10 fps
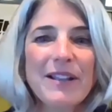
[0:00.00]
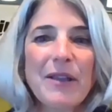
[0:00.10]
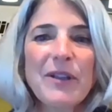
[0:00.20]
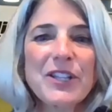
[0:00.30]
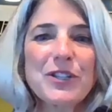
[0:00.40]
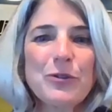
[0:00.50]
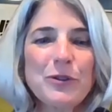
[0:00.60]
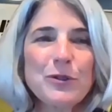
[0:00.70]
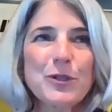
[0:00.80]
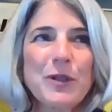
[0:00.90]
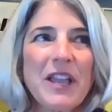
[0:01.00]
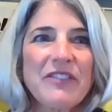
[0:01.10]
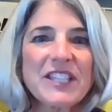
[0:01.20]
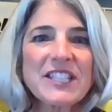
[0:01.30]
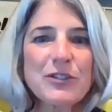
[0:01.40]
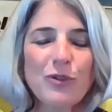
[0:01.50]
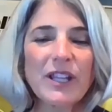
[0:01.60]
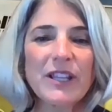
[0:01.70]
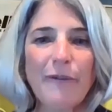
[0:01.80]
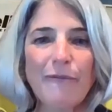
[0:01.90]
Because this is
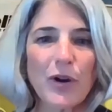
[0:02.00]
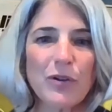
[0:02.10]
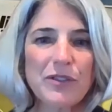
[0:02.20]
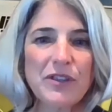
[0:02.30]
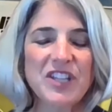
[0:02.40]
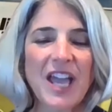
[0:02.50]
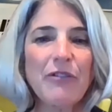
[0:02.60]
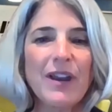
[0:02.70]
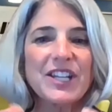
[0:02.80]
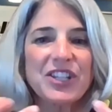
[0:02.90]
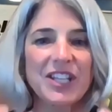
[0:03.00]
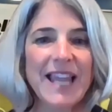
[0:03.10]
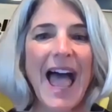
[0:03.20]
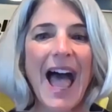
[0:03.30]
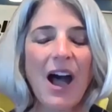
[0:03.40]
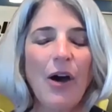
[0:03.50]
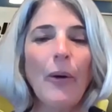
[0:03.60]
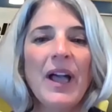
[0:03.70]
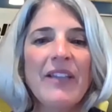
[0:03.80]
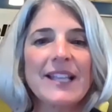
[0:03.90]
really the generation
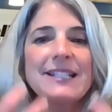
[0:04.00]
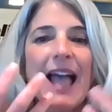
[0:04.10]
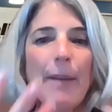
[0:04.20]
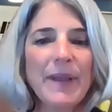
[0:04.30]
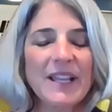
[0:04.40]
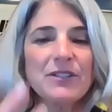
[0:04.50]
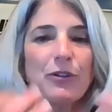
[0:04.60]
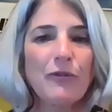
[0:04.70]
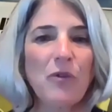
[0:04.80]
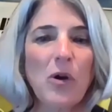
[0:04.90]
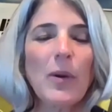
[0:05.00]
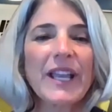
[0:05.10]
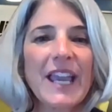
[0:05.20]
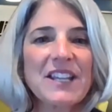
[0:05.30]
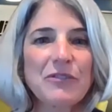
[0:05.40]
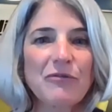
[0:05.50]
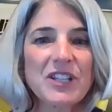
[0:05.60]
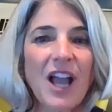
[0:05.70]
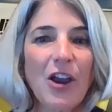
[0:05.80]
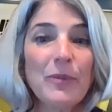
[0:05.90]
now that's tapping into their 401ks in the
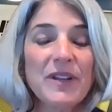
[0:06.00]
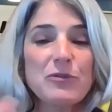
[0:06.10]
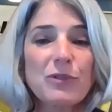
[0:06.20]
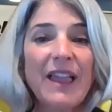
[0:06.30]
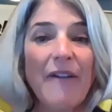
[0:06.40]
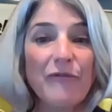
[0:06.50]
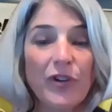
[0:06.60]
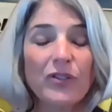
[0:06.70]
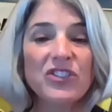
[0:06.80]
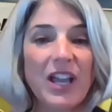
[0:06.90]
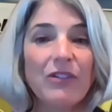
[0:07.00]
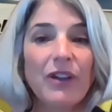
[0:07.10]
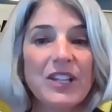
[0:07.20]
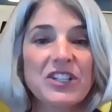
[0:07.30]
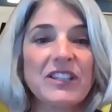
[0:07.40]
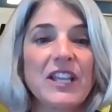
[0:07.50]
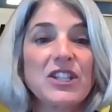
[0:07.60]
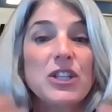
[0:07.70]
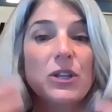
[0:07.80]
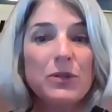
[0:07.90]
retirement is really that first generation
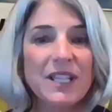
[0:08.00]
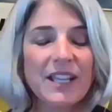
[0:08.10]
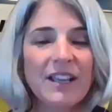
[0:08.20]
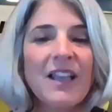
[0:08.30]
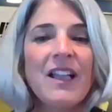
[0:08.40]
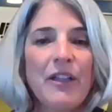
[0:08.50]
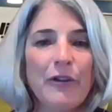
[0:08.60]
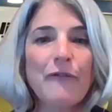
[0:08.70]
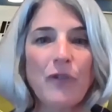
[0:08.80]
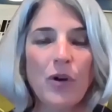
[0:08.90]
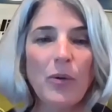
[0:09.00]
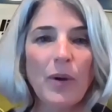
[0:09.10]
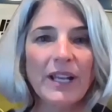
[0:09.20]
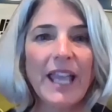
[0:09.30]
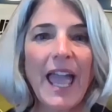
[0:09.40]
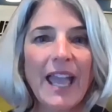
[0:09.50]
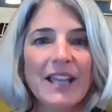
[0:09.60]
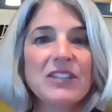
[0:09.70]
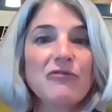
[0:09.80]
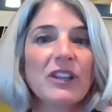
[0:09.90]
that's using their
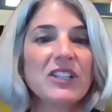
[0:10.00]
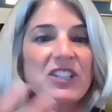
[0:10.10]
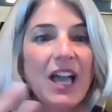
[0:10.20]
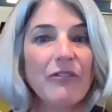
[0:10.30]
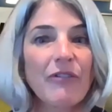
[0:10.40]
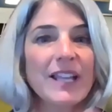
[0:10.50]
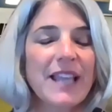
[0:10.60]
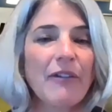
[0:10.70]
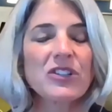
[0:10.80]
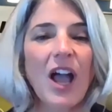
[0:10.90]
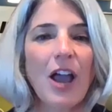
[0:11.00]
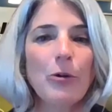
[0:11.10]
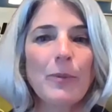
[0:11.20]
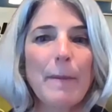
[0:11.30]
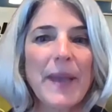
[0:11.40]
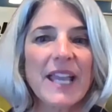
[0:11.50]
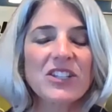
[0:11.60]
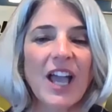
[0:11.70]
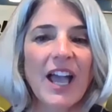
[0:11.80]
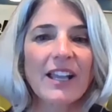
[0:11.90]
401k to really generate that retirement
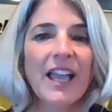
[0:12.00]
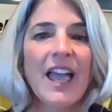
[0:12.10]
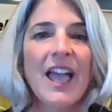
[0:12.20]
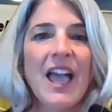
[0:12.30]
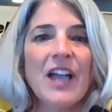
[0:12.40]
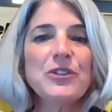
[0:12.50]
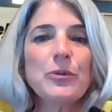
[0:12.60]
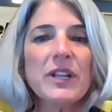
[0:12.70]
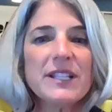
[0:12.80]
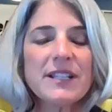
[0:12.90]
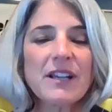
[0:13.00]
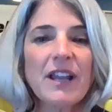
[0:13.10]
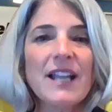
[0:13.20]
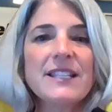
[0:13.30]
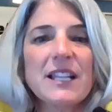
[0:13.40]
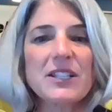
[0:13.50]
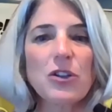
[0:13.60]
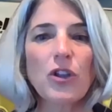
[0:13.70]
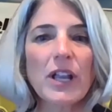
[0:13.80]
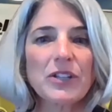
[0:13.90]
paycheck. And so it is a good idea
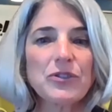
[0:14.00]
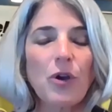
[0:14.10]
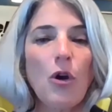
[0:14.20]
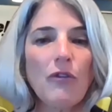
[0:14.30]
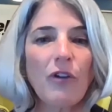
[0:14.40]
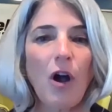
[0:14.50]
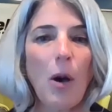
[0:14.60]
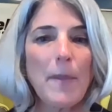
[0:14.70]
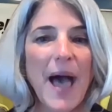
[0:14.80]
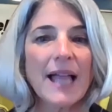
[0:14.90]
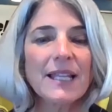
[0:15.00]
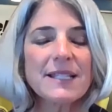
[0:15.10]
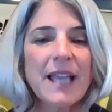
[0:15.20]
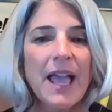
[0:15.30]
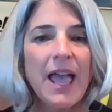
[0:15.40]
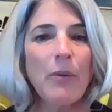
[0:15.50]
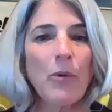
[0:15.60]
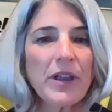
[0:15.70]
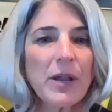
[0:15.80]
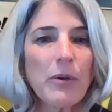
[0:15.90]
to look at your overall balance, and
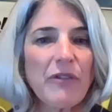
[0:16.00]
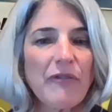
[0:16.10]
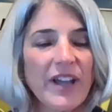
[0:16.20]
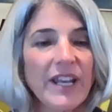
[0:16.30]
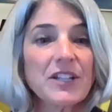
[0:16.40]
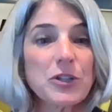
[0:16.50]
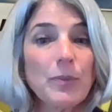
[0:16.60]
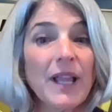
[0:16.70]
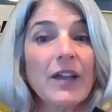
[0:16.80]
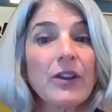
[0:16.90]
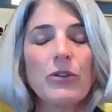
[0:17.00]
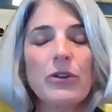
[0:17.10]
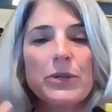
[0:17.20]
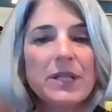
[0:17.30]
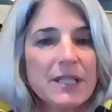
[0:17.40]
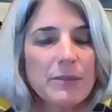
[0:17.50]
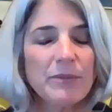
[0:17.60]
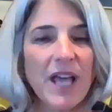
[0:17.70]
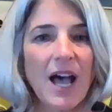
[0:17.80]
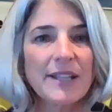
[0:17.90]
working with a financial planner or using some
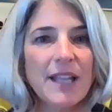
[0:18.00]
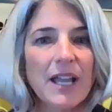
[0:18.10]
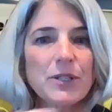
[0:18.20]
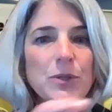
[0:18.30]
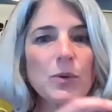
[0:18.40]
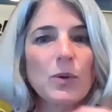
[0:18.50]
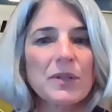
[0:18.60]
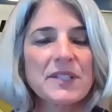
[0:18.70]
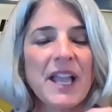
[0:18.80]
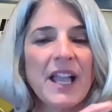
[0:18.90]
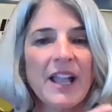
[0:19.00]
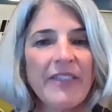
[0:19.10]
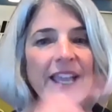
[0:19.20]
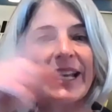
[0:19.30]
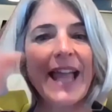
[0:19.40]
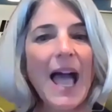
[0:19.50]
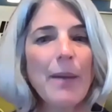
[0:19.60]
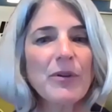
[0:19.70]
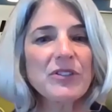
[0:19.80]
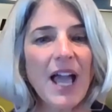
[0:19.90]
of the online tools, they can
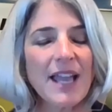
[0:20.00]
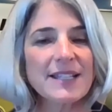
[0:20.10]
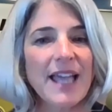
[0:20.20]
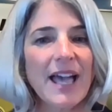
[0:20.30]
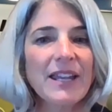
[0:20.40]
amortize that.